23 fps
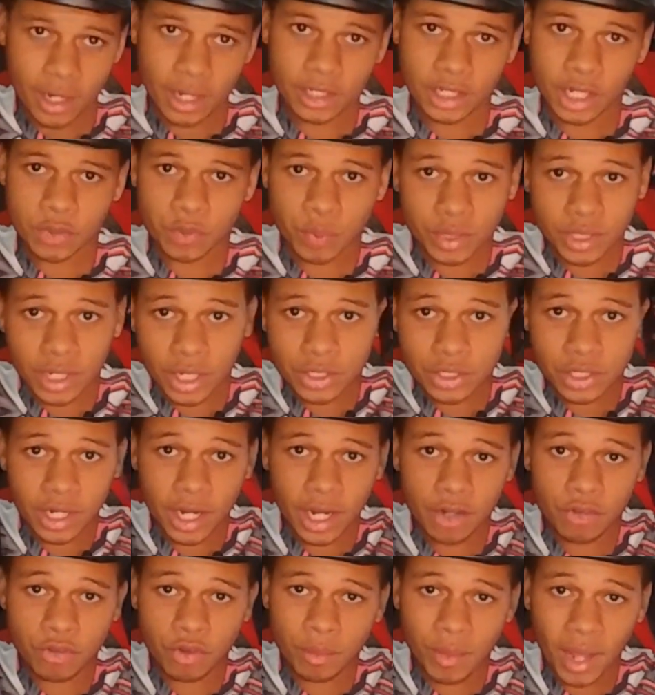it does protect your
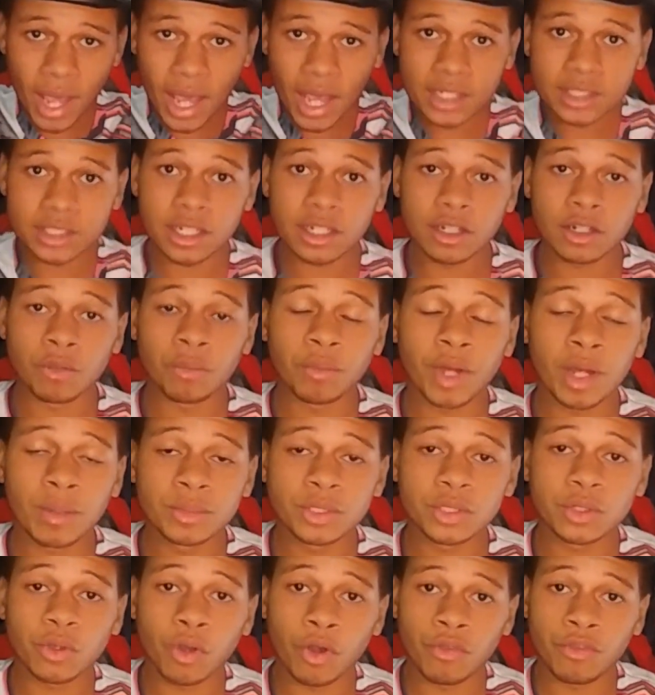head from accidental
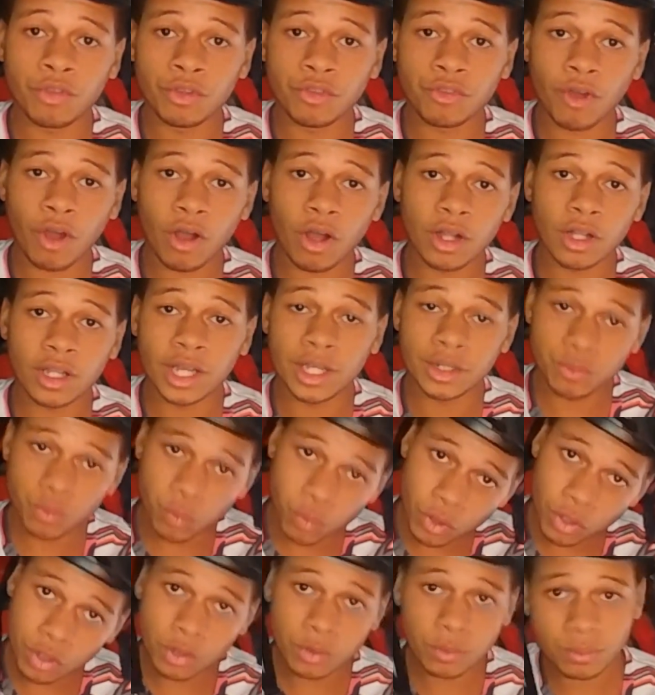bumps, or if you fall, it
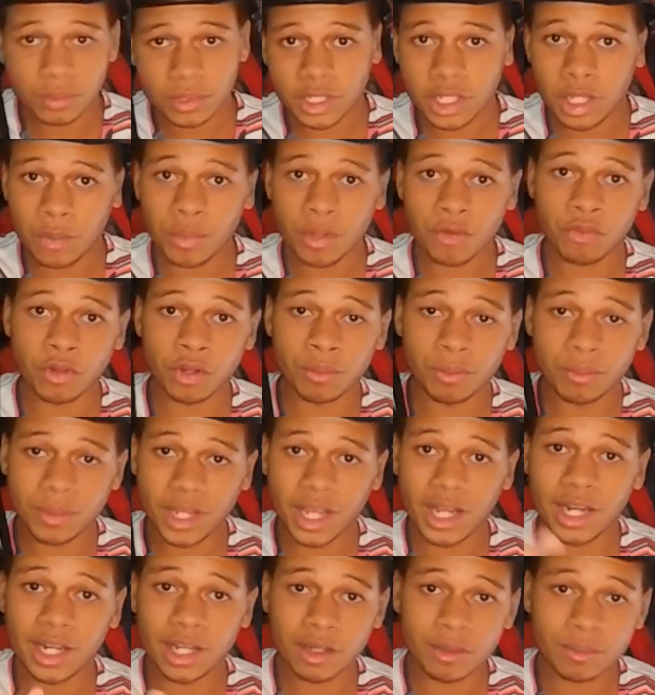will keep it from
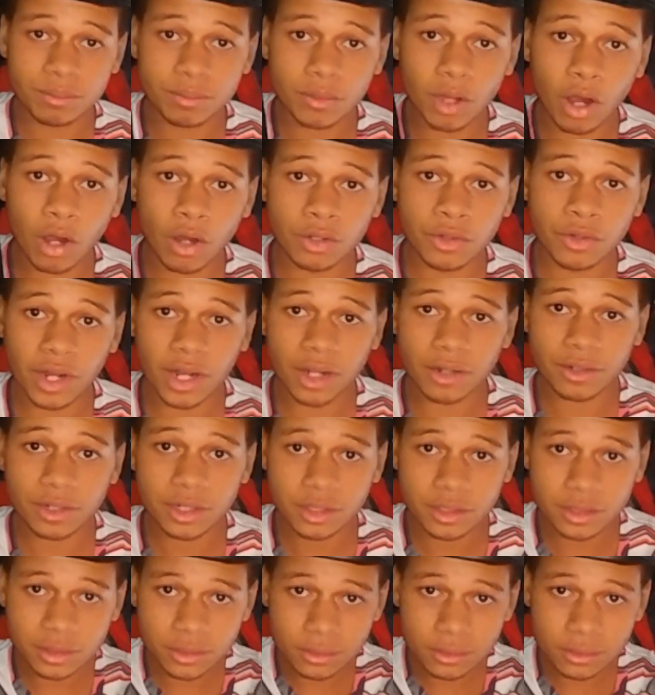hitting hard ground.